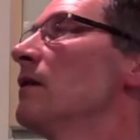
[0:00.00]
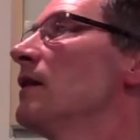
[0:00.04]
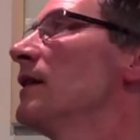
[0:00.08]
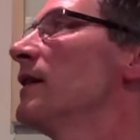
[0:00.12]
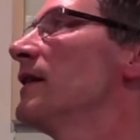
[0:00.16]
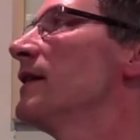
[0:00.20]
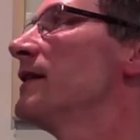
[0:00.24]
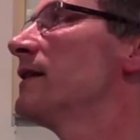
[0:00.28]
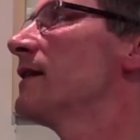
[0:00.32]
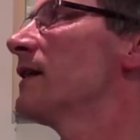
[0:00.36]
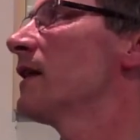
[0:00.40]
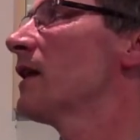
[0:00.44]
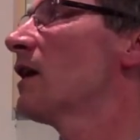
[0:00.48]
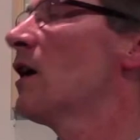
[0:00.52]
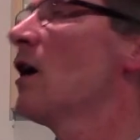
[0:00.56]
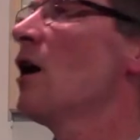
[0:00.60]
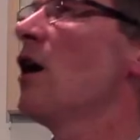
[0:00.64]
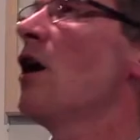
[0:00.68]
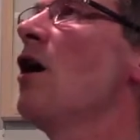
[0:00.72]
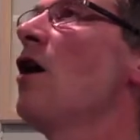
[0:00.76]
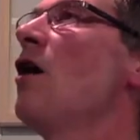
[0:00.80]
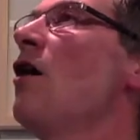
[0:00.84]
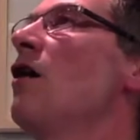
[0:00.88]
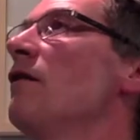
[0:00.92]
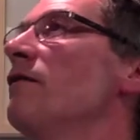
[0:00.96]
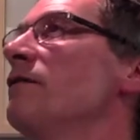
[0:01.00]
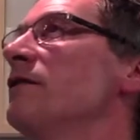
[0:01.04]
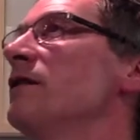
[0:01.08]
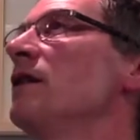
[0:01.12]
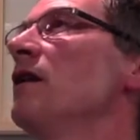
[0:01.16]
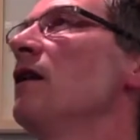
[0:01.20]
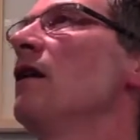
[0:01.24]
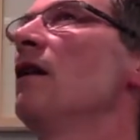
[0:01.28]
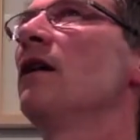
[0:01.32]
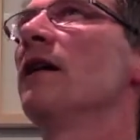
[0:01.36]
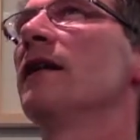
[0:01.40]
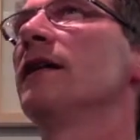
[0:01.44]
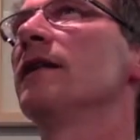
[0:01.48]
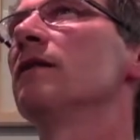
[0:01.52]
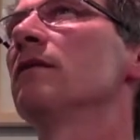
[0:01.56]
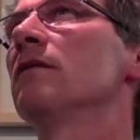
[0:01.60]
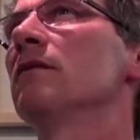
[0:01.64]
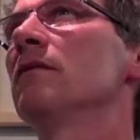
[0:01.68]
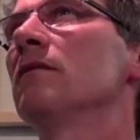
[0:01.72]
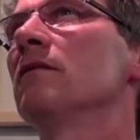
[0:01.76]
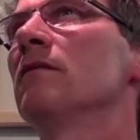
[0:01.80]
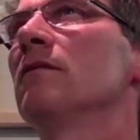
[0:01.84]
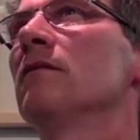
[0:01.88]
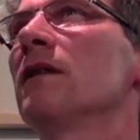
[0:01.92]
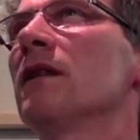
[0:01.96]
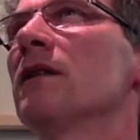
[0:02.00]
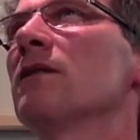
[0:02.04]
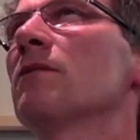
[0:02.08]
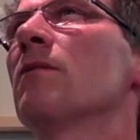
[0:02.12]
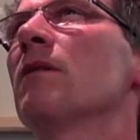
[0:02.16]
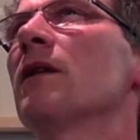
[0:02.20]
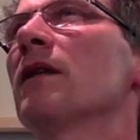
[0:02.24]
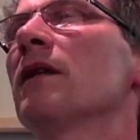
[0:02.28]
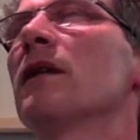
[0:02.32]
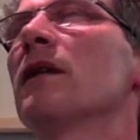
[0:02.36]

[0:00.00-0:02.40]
is the carved line. That's what I